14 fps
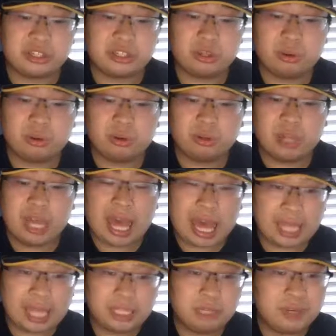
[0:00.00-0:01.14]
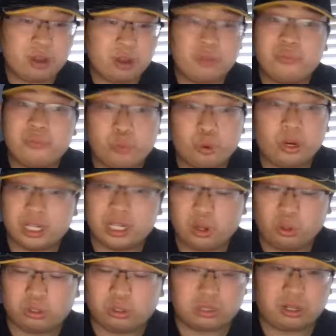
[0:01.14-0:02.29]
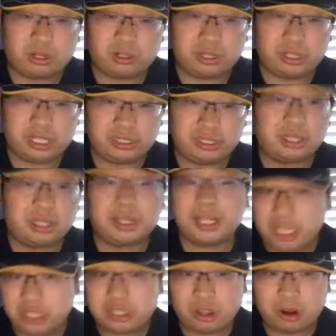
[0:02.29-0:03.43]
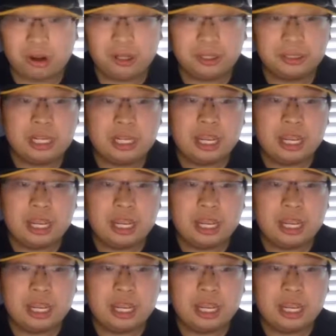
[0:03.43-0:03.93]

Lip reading: So I think we go 4-0 to start the season. A good start,